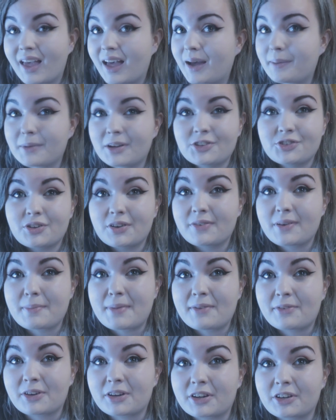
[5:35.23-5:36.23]
I'm not sure if
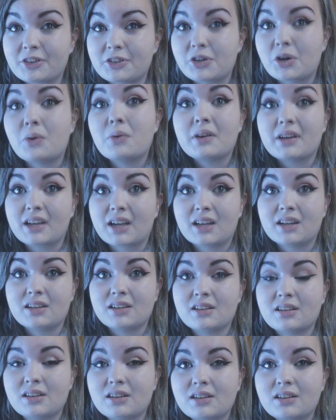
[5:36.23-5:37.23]
I'm ever gonna go again.
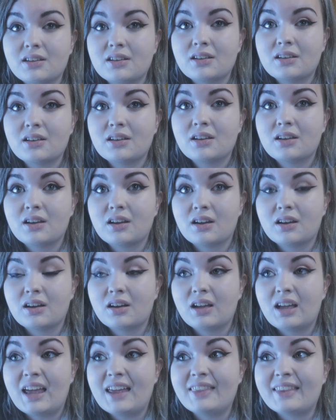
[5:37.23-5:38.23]

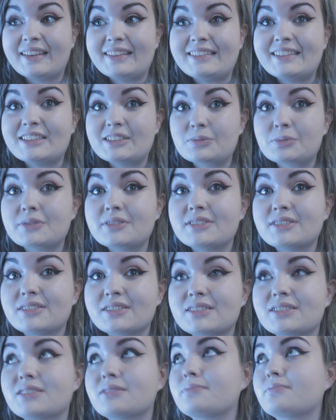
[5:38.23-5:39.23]
And like this
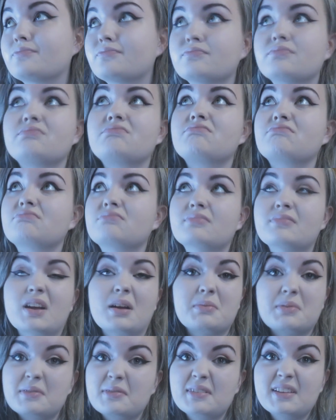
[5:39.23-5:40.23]
was
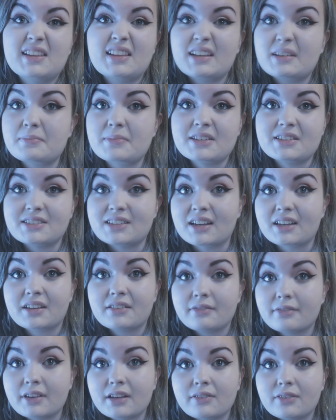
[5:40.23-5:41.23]
probably like my
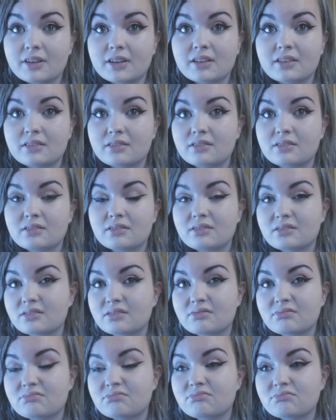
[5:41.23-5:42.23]
second favorite
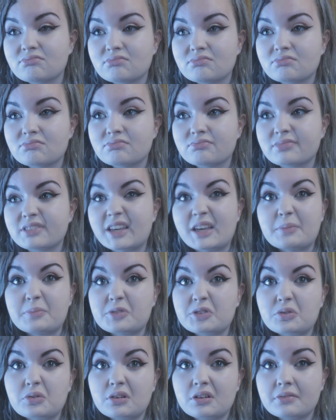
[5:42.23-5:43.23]
game
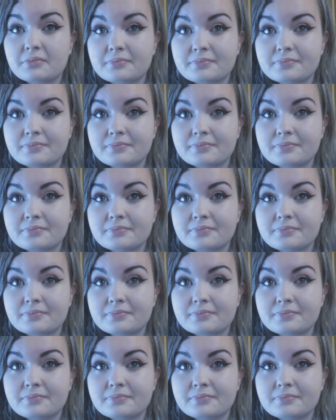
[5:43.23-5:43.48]
store.